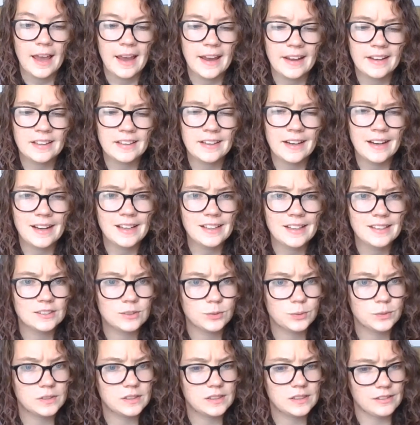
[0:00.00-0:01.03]

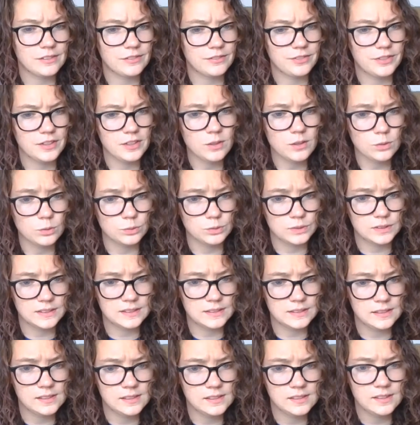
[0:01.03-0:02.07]
Ananias was
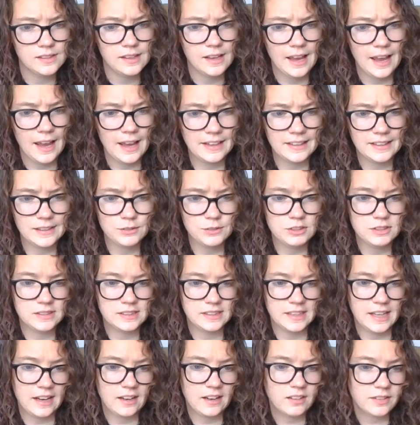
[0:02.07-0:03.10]
confused and he was
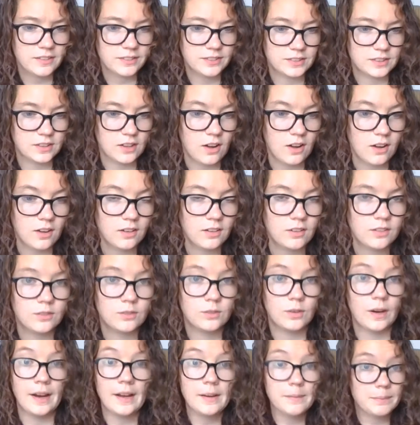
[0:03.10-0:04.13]
scared of Saul,
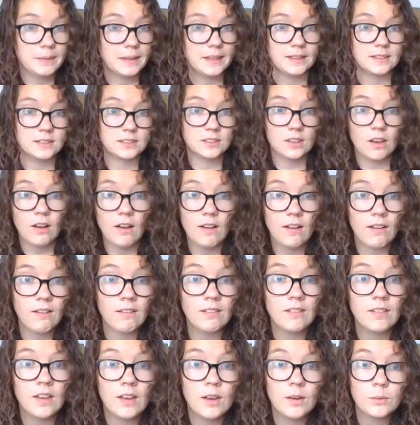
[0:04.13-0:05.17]
right? Because
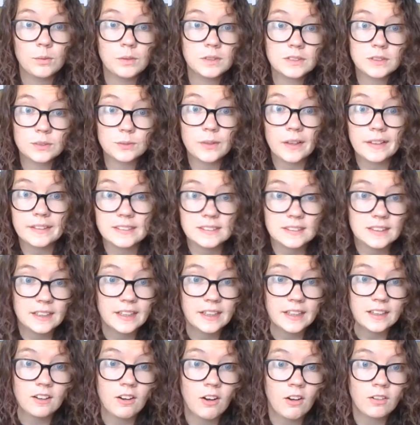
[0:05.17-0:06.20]
Saul was
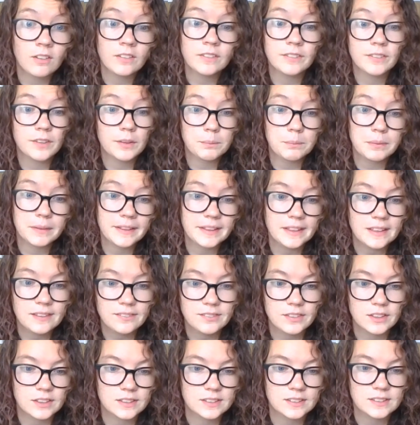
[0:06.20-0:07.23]
arresting all of the
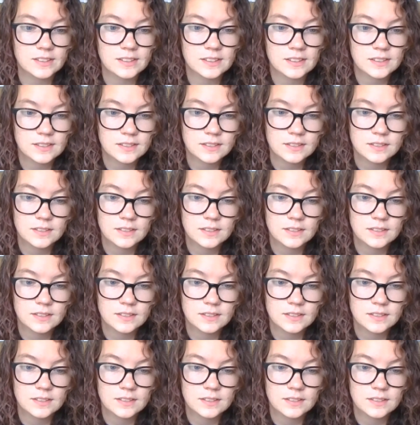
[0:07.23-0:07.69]
believers.